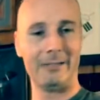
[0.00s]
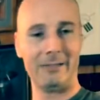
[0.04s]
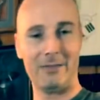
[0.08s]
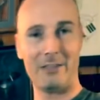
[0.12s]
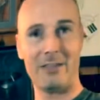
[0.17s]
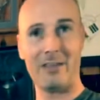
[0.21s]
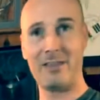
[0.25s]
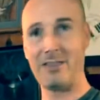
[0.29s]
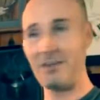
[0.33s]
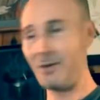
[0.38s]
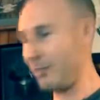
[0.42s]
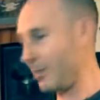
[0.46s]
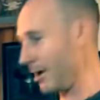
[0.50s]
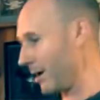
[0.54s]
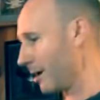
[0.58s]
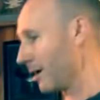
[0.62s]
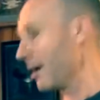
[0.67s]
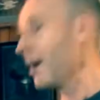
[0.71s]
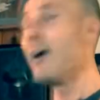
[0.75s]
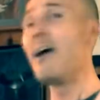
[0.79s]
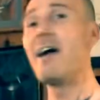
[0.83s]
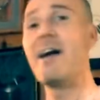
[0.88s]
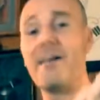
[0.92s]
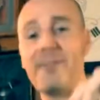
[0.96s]
you think they're
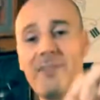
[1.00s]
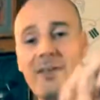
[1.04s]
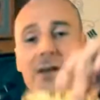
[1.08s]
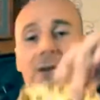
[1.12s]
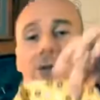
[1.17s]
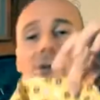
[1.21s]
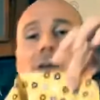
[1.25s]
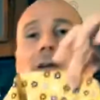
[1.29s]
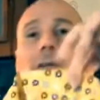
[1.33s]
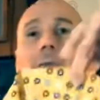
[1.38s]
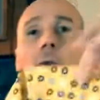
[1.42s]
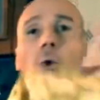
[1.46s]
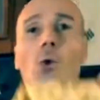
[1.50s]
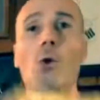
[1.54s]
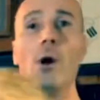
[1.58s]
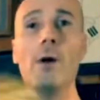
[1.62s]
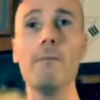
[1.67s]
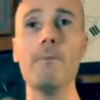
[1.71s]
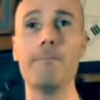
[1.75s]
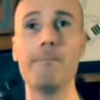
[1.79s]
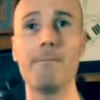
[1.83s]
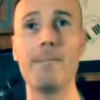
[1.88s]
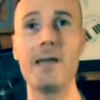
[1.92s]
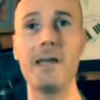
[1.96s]
there. And then you can,
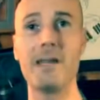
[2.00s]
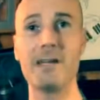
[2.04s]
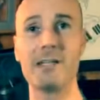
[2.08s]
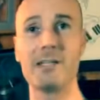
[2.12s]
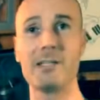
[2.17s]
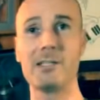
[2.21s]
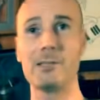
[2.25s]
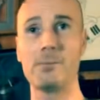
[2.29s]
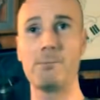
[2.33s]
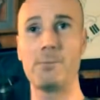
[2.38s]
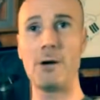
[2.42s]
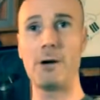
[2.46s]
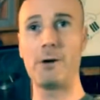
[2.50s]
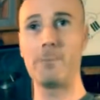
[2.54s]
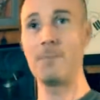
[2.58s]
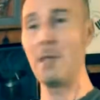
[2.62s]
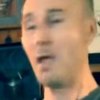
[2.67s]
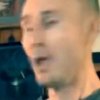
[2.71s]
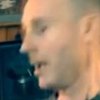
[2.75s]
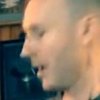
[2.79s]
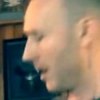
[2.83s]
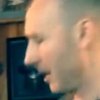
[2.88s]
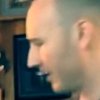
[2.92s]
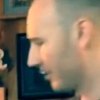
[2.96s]
whoop, make it disappear.
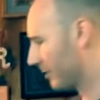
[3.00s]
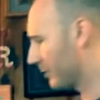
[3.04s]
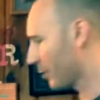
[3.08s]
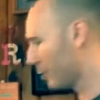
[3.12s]
And